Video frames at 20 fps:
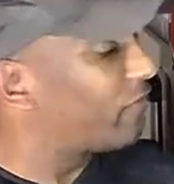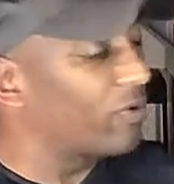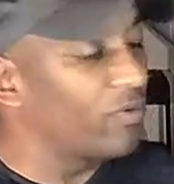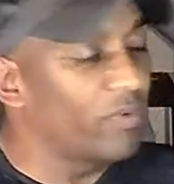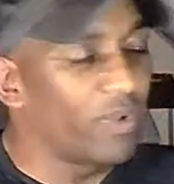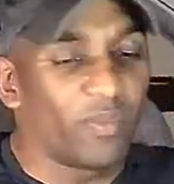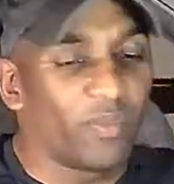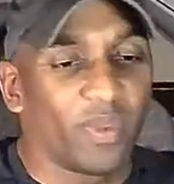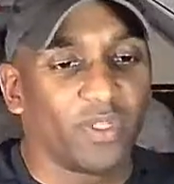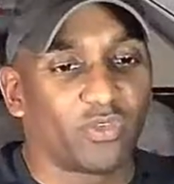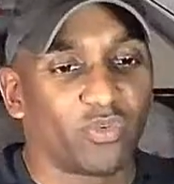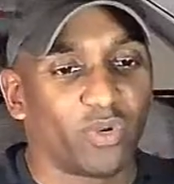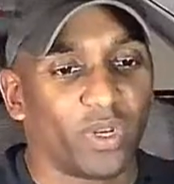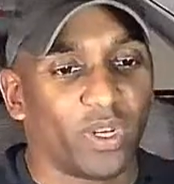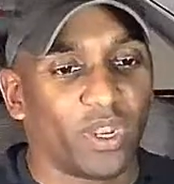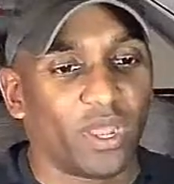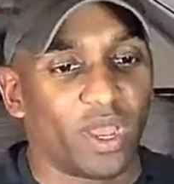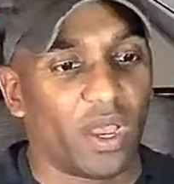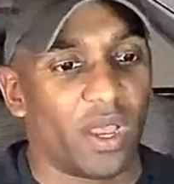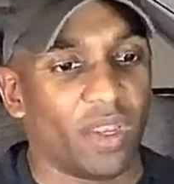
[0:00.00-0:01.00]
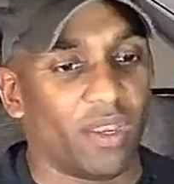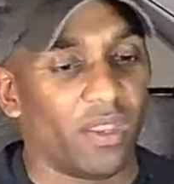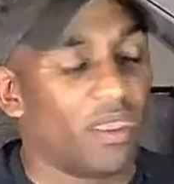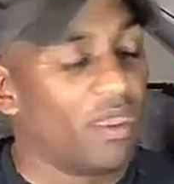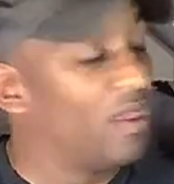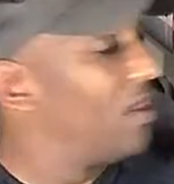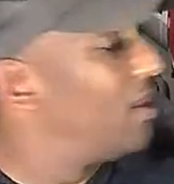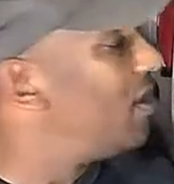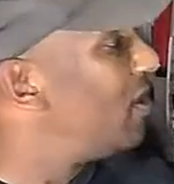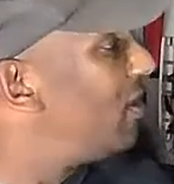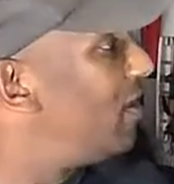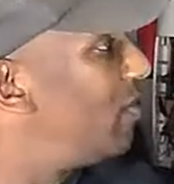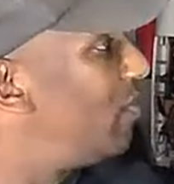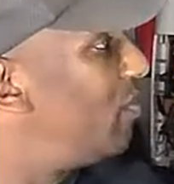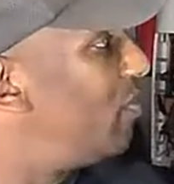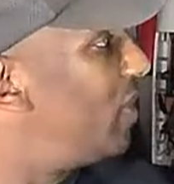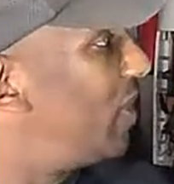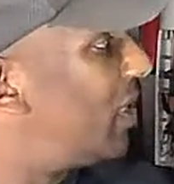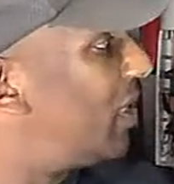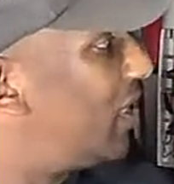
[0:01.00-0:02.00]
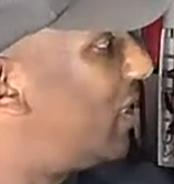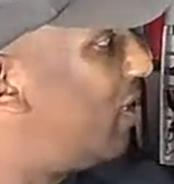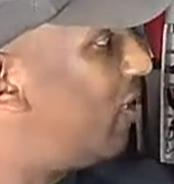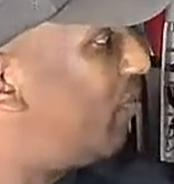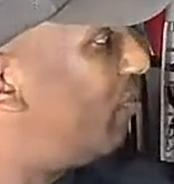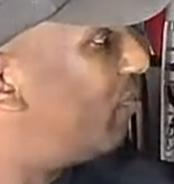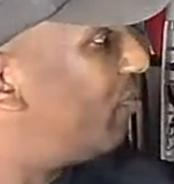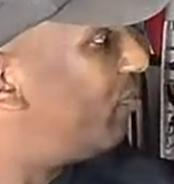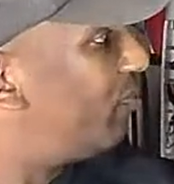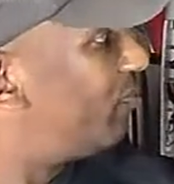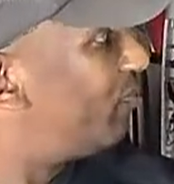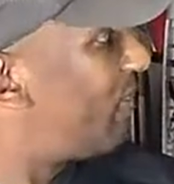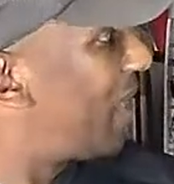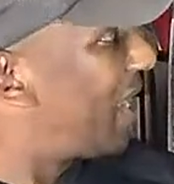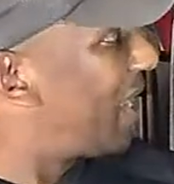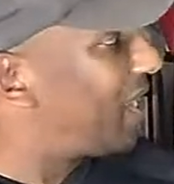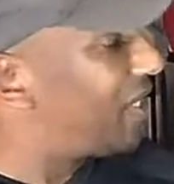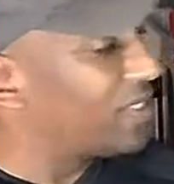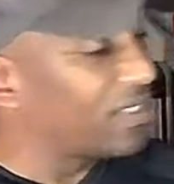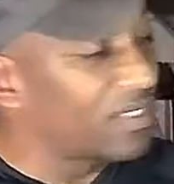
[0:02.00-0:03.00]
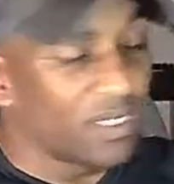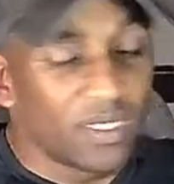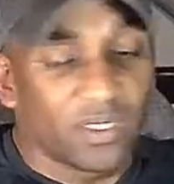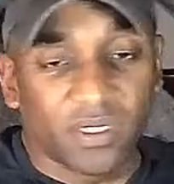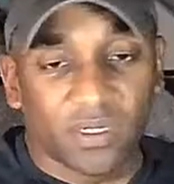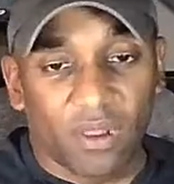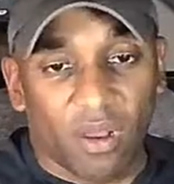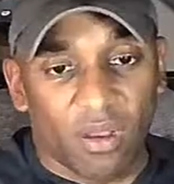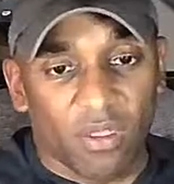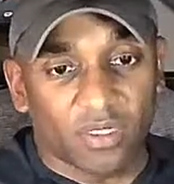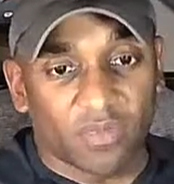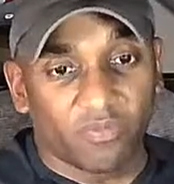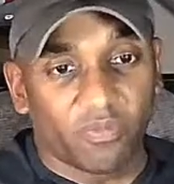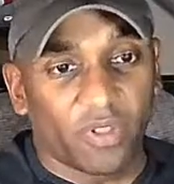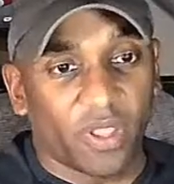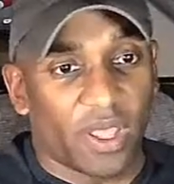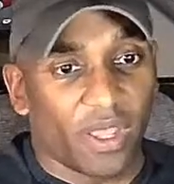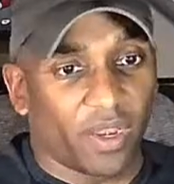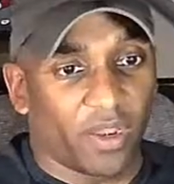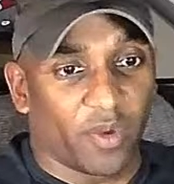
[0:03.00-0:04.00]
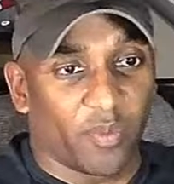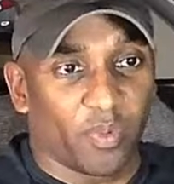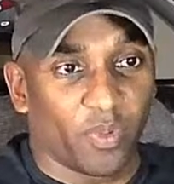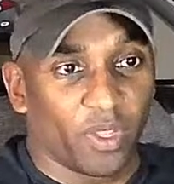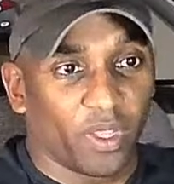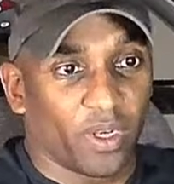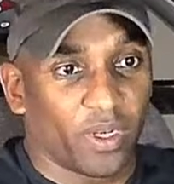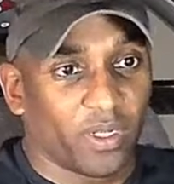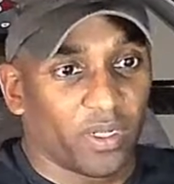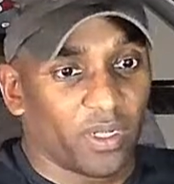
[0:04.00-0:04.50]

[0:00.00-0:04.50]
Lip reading: Freewing MiG-29, but man, it's an awesome flying airplane.